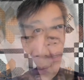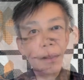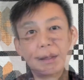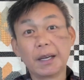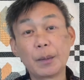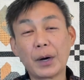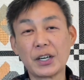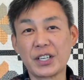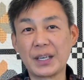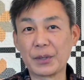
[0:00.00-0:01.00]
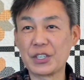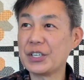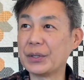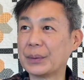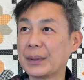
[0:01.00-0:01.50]
Knitting project number
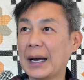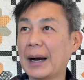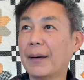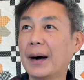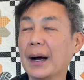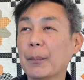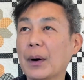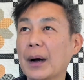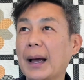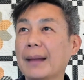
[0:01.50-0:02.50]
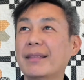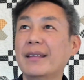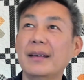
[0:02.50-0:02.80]
2. Now I'm at